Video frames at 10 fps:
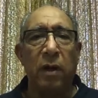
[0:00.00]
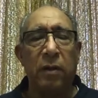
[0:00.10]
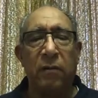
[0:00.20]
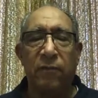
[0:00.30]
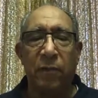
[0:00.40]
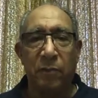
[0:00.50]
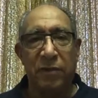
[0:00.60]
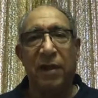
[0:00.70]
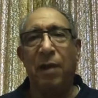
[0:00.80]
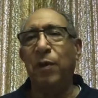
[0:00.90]
I come from.
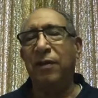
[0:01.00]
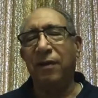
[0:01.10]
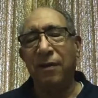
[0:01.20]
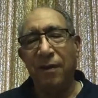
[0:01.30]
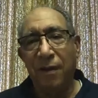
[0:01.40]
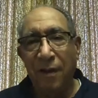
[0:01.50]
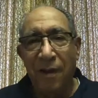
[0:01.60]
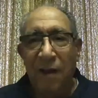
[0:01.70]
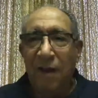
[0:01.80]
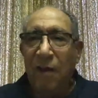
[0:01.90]
See, I mean,
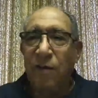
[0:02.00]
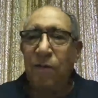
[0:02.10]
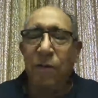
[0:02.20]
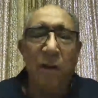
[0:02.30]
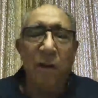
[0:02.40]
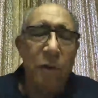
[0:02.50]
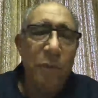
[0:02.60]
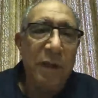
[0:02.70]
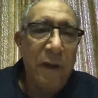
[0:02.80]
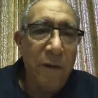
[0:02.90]
you have to
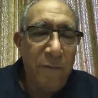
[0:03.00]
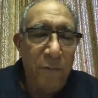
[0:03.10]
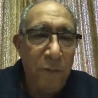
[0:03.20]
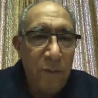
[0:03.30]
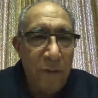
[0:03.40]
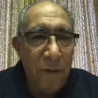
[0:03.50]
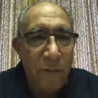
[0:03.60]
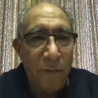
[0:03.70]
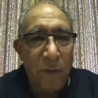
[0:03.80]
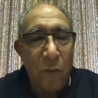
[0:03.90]
be careful of
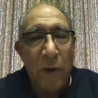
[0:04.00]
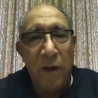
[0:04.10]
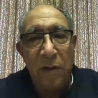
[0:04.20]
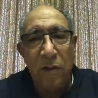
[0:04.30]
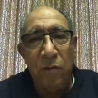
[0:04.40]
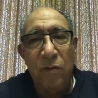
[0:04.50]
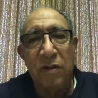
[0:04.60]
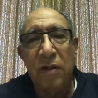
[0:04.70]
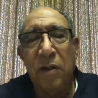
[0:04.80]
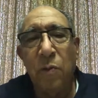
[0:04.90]
the way you
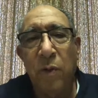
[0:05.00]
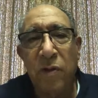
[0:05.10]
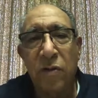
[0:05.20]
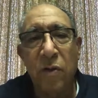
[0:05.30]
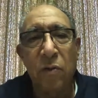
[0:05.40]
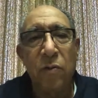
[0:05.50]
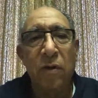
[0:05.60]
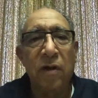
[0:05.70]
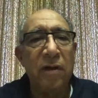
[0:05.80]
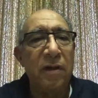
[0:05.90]
deal with
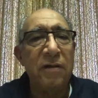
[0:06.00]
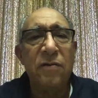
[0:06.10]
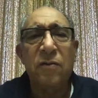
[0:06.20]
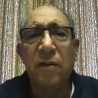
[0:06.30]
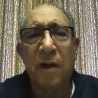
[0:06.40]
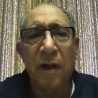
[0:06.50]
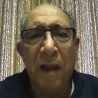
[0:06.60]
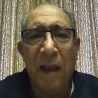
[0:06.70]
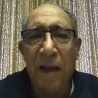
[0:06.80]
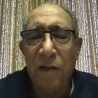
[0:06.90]
children. In this
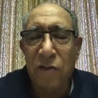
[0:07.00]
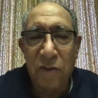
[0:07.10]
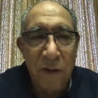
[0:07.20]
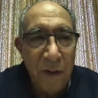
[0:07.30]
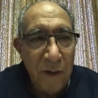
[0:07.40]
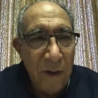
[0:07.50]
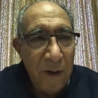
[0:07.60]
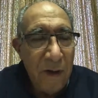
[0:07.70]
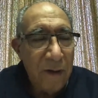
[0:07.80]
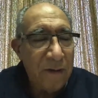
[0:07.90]
age,
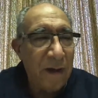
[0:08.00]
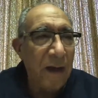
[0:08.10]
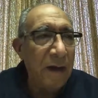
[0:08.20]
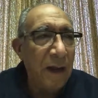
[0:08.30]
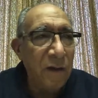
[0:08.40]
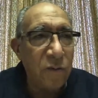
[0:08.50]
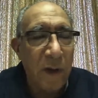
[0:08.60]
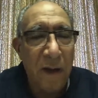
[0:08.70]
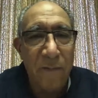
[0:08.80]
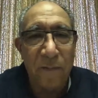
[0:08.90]
day and age, we
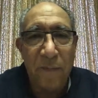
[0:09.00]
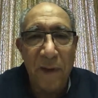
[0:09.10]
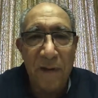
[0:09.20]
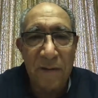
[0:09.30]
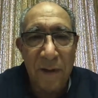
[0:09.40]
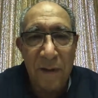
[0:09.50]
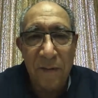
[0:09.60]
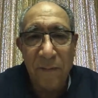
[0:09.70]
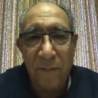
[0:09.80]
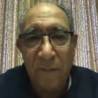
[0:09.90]
have things on